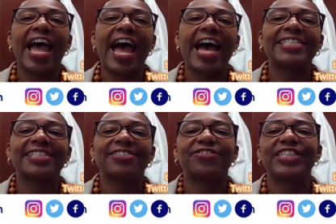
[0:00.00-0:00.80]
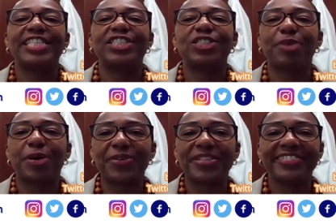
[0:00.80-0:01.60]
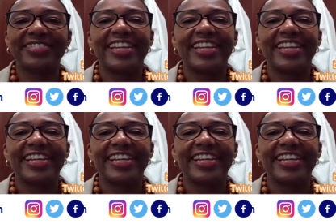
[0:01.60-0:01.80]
at Felesia Bowen.